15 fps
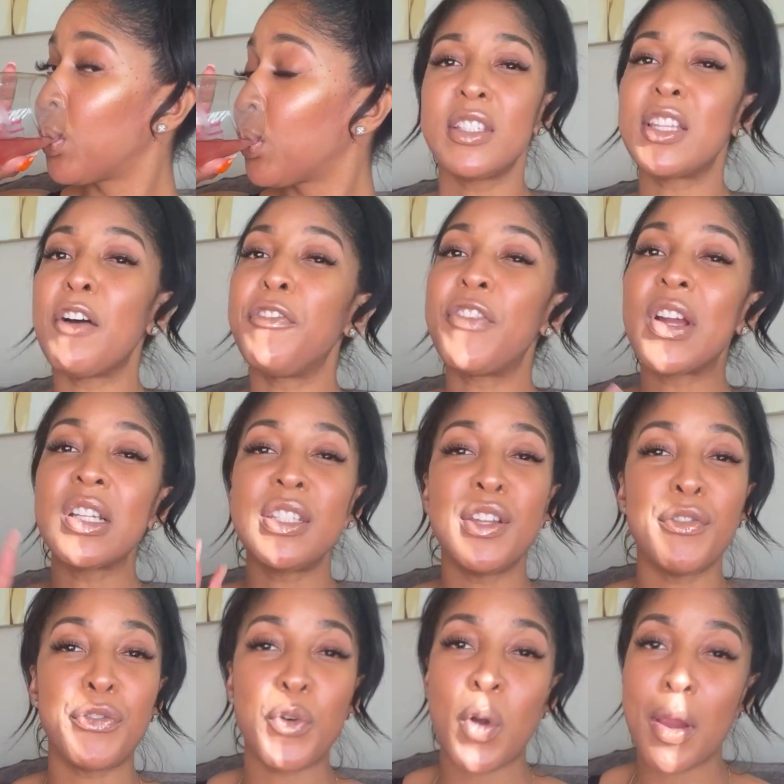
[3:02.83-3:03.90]
So first
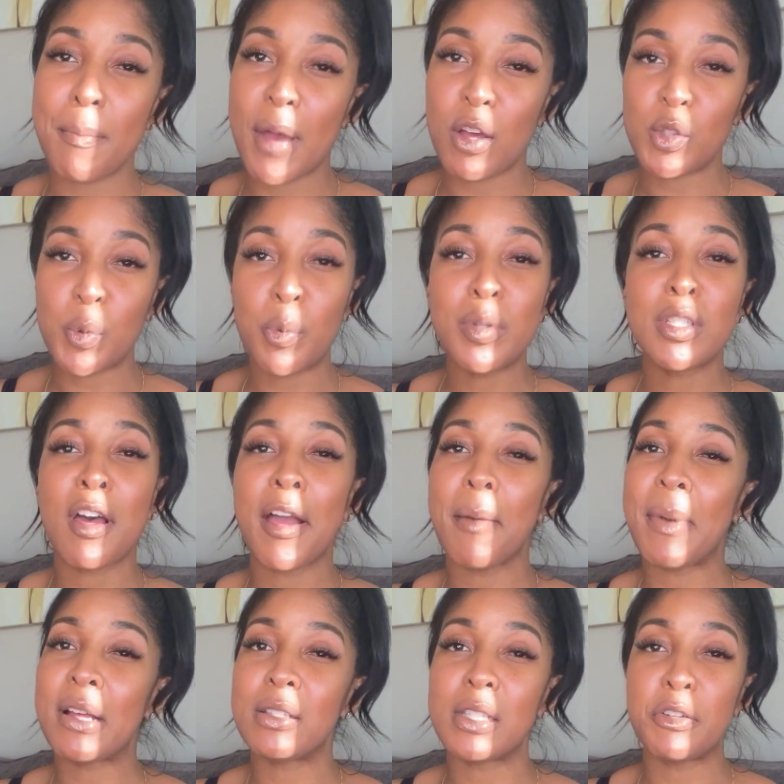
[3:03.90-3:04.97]
and foremost, when we talk
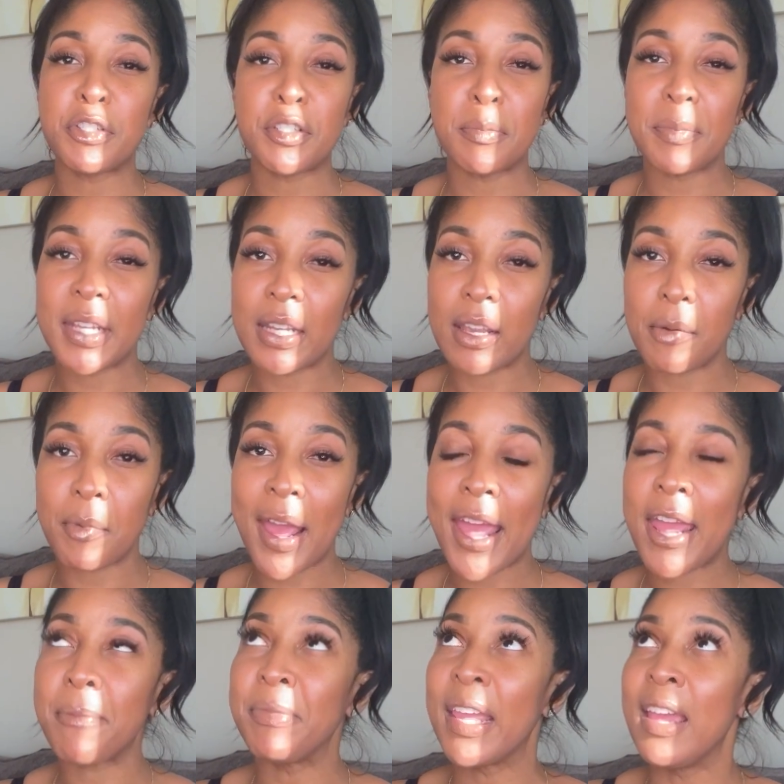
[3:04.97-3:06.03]
about social media,
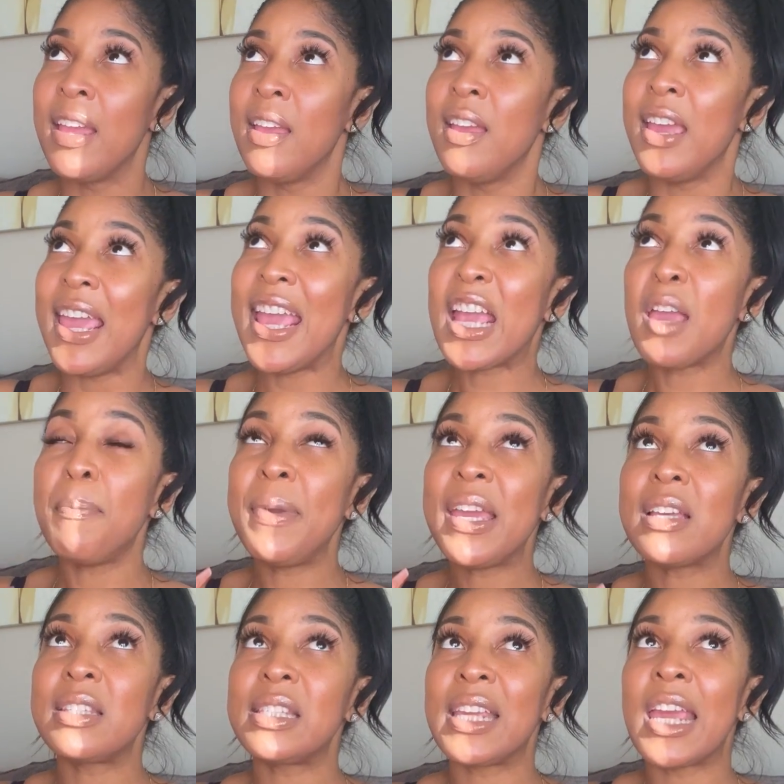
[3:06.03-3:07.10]
right, it could be a
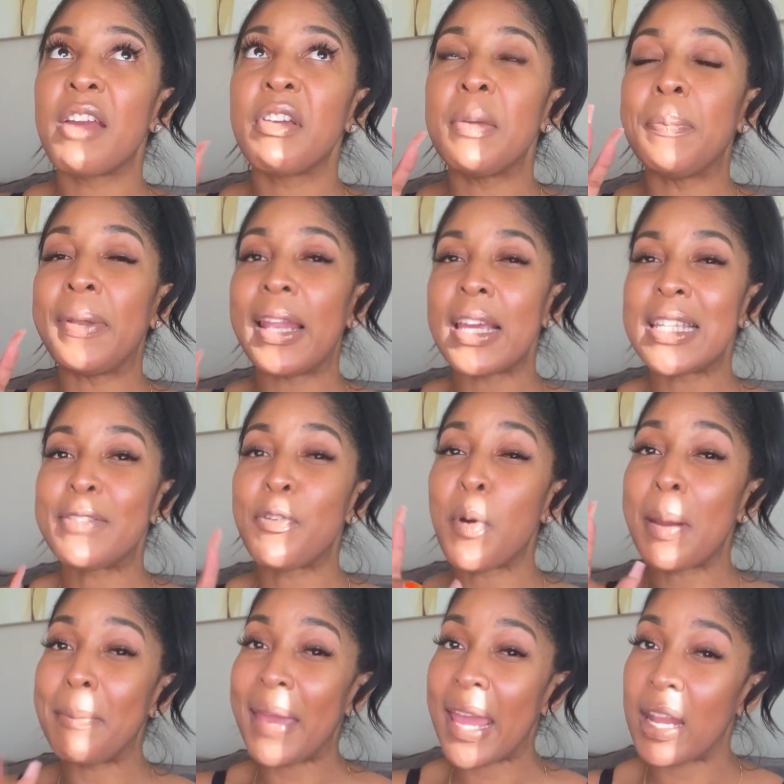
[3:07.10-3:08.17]
scary place for a
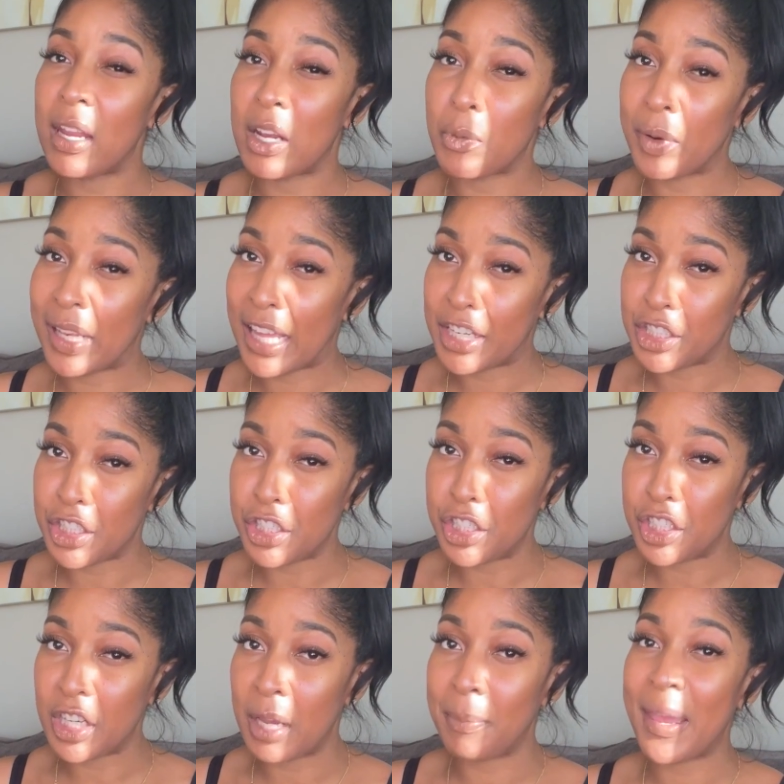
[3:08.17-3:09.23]
man in a
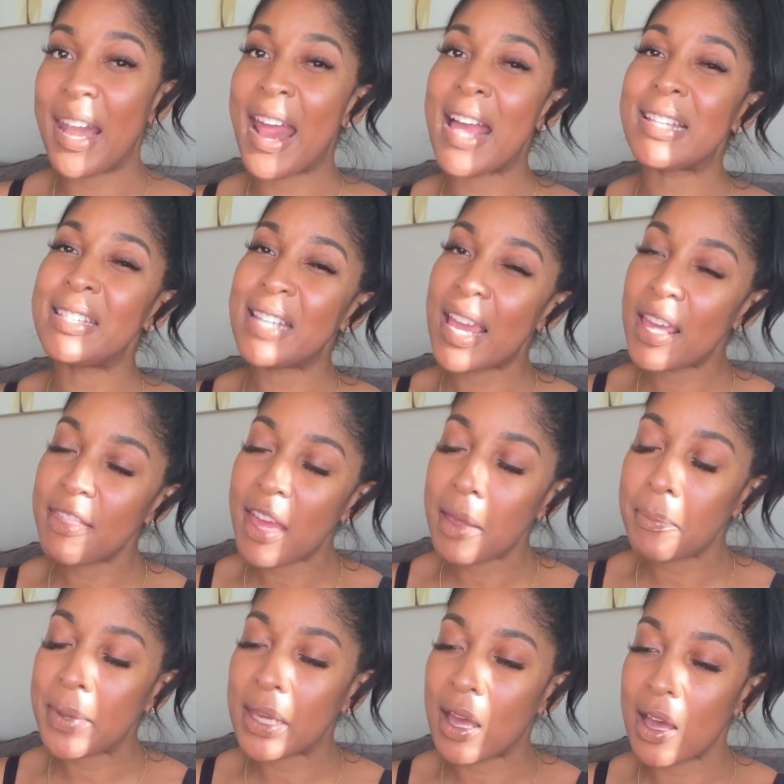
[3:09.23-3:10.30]
relationship. And I say that
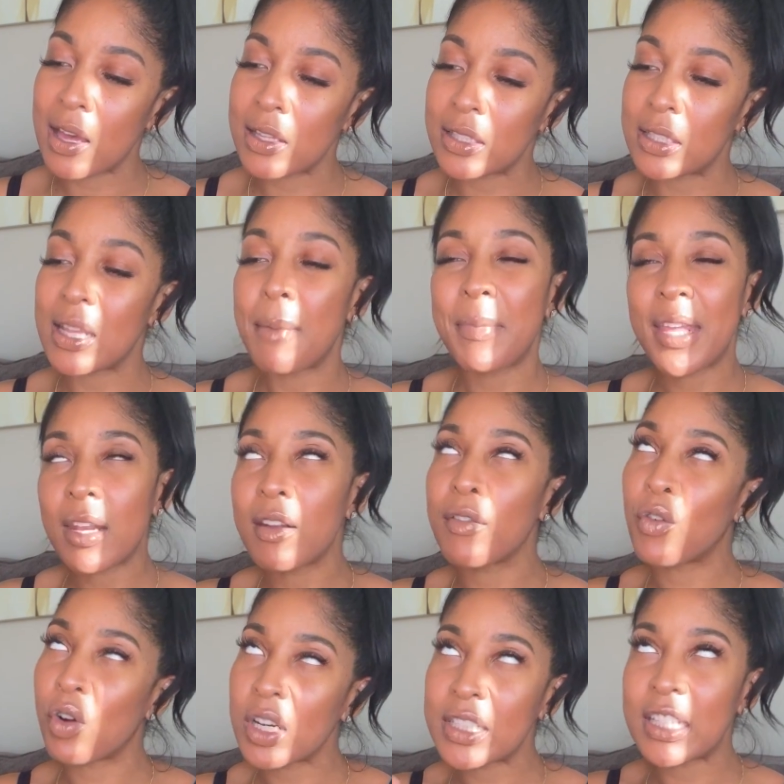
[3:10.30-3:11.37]
because, I mean, and of
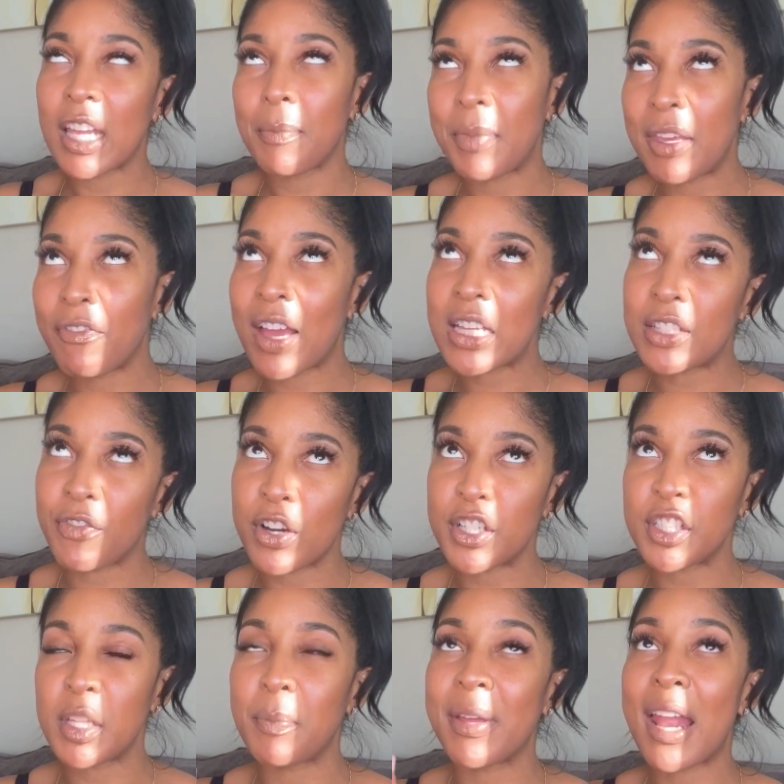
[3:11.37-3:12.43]
course it could be vice
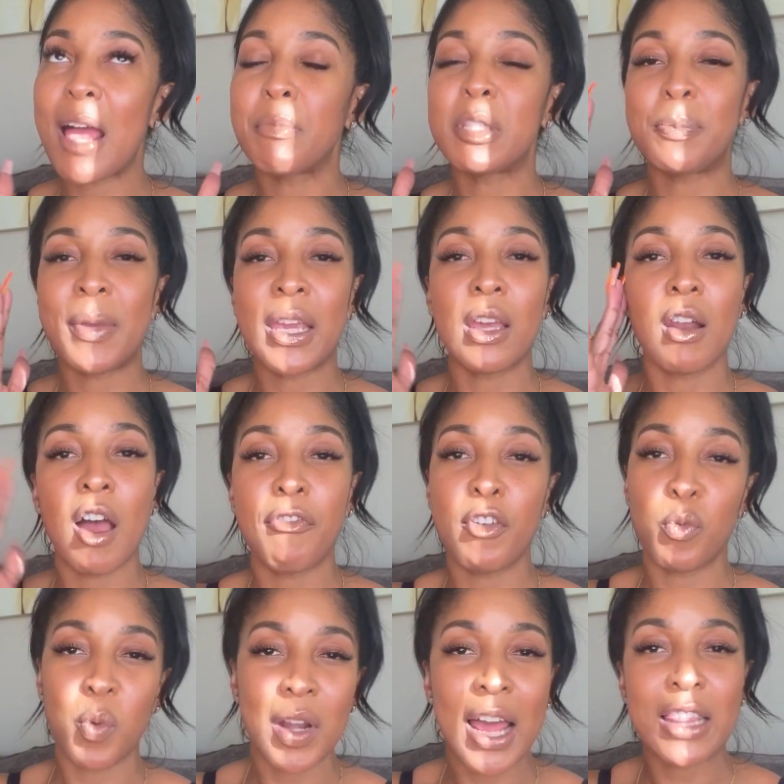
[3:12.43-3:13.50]
versa, but I'm speaking off of
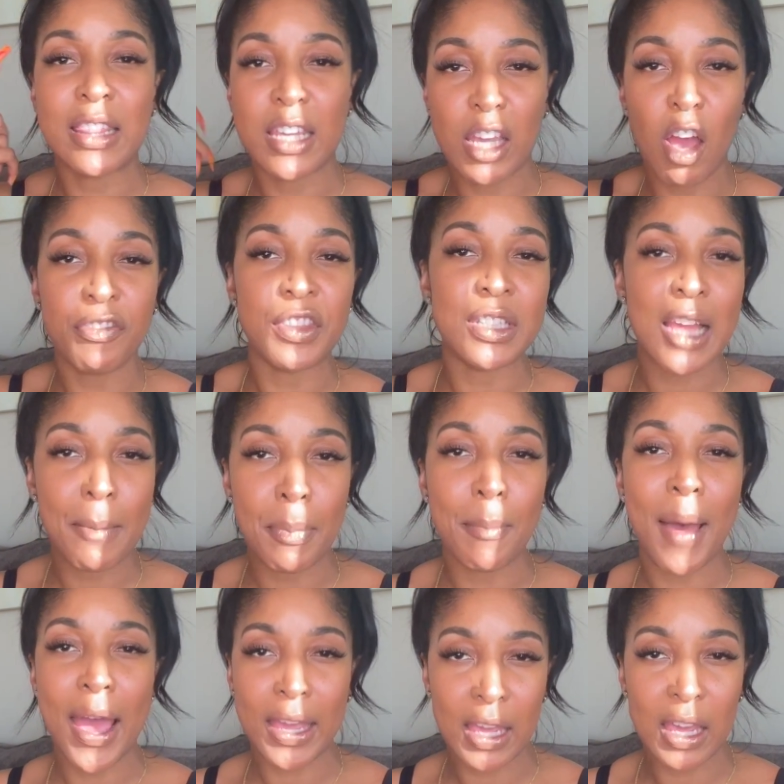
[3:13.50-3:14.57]
what I think off the top of
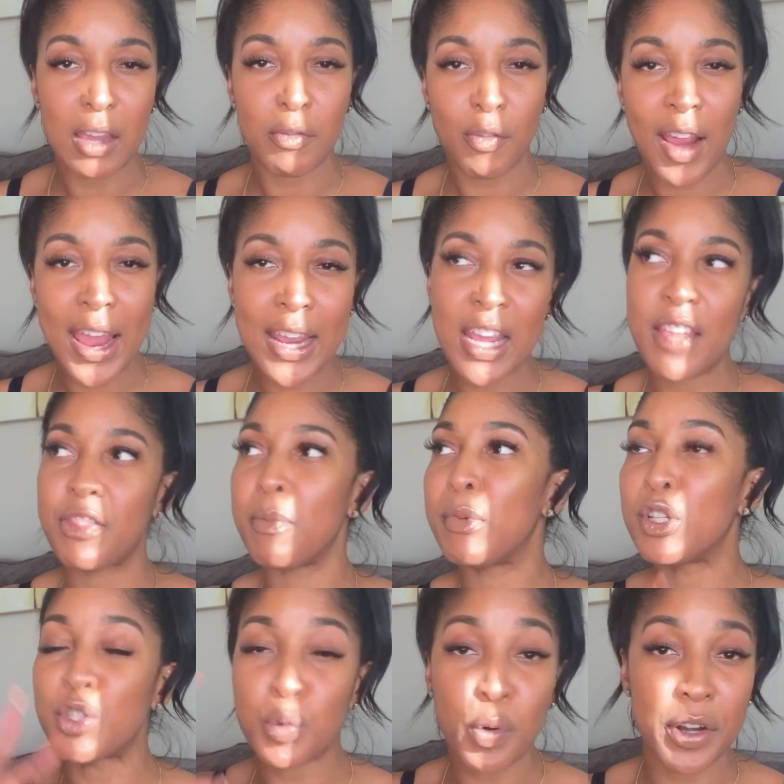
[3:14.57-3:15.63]
my head, right? The
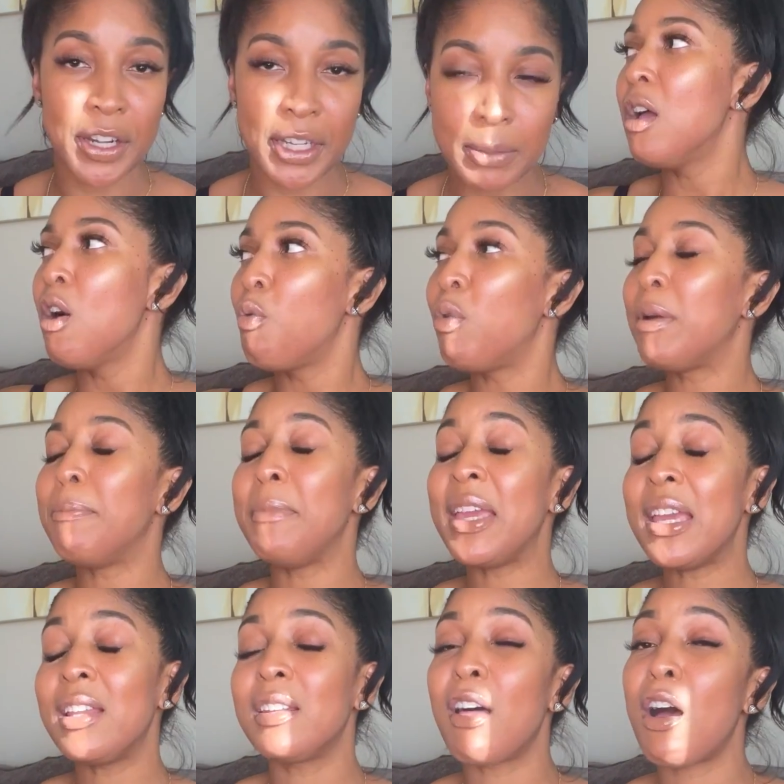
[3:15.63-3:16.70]
majority. When
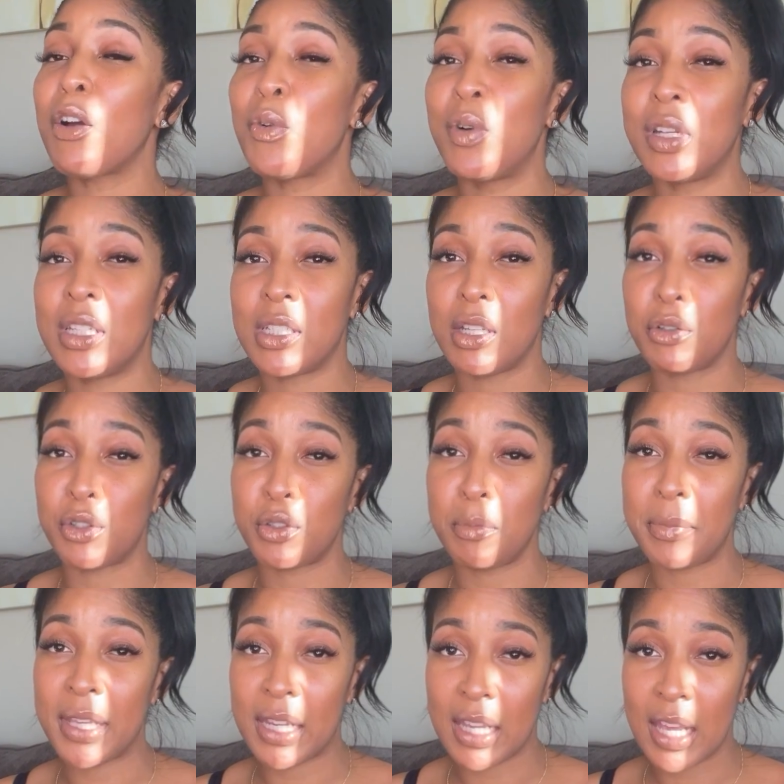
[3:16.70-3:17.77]
men log on to social
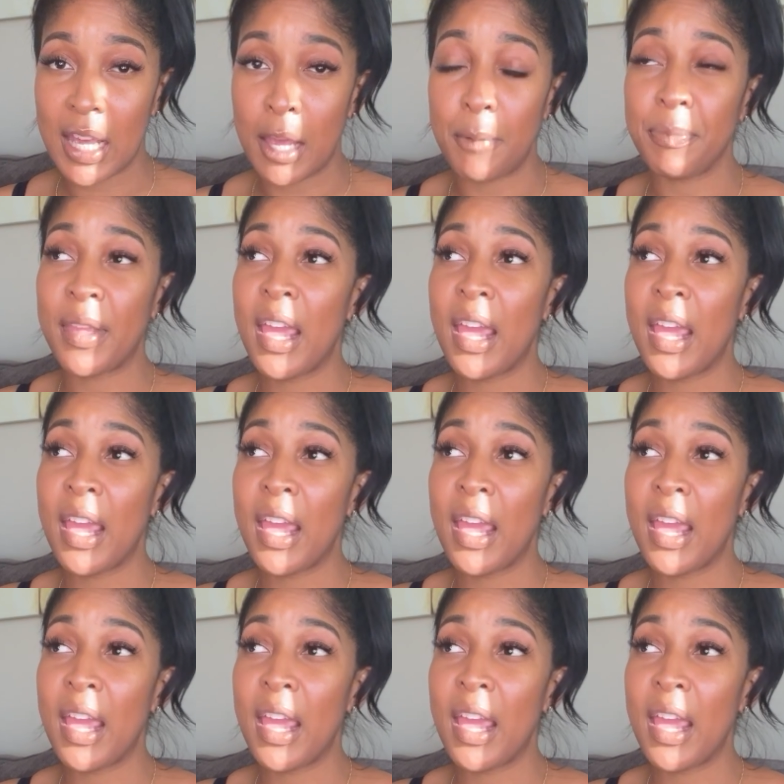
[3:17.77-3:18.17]
media,